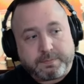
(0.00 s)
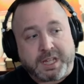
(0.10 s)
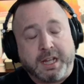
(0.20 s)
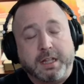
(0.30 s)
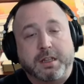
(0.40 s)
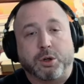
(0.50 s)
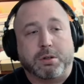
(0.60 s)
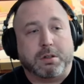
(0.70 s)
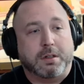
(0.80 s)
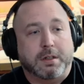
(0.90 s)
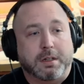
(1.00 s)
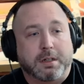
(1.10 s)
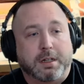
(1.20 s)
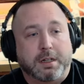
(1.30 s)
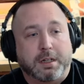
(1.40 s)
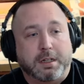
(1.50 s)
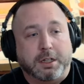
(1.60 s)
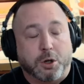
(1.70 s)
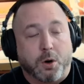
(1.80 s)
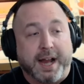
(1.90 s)
I
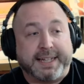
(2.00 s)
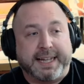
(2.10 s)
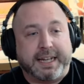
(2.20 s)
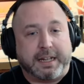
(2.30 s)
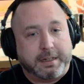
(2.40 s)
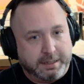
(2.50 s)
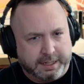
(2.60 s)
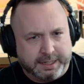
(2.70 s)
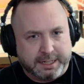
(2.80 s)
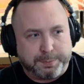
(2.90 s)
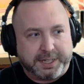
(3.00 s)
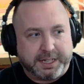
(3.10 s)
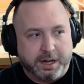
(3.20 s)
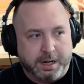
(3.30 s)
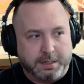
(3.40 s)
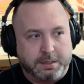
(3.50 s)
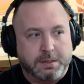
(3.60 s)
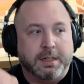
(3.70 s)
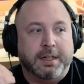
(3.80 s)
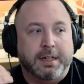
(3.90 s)
get it, and that's because
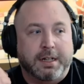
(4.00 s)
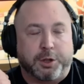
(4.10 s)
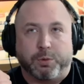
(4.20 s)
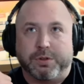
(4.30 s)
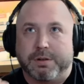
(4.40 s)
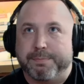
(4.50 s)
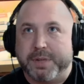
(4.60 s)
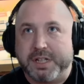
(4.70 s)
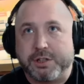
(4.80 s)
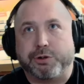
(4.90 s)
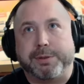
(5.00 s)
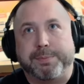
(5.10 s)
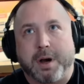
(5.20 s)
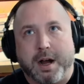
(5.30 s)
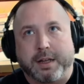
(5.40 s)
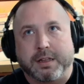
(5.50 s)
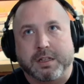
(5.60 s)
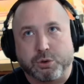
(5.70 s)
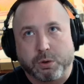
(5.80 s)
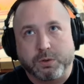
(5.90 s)
there was a mystery behind the
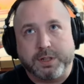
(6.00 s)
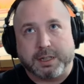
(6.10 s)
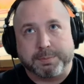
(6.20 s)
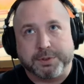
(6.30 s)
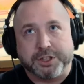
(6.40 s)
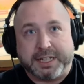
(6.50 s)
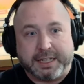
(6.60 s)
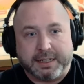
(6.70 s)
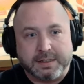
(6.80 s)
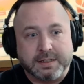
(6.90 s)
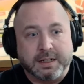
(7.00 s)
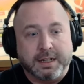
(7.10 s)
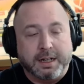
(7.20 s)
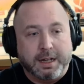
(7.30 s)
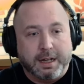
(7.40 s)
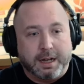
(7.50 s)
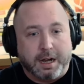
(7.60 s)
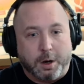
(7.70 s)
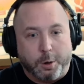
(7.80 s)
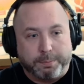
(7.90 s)
TROTEC machines
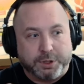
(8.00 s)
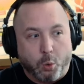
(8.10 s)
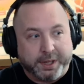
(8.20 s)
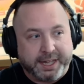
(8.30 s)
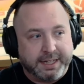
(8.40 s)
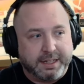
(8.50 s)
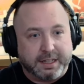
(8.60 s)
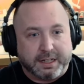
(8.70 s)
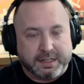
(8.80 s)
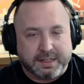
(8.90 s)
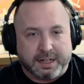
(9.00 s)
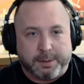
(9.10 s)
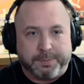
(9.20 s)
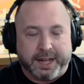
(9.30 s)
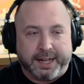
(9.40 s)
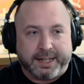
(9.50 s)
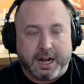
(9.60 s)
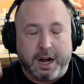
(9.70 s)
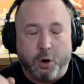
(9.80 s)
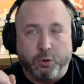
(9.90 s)
going into this, and I'm like, I
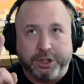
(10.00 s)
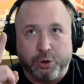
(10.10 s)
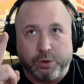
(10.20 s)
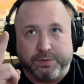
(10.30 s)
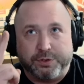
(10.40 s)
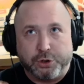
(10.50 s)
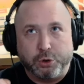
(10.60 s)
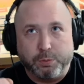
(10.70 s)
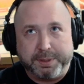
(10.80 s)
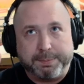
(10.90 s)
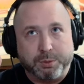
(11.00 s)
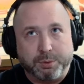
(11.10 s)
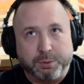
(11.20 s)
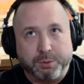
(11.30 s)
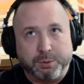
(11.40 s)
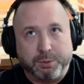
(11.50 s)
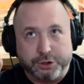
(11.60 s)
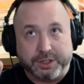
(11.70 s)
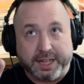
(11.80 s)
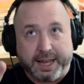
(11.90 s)
only knew of 2 people in the country
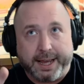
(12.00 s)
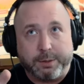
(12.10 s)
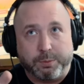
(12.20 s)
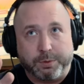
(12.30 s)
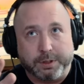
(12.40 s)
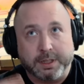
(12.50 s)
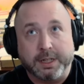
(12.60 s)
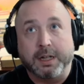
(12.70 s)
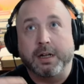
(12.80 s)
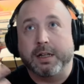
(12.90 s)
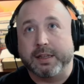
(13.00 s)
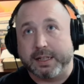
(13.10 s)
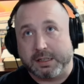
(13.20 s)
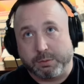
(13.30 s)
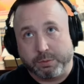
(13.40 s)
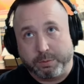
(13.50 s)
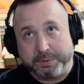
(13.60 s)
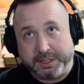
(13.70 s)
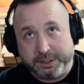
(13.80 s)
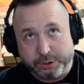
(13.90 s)
that had one that did what we do,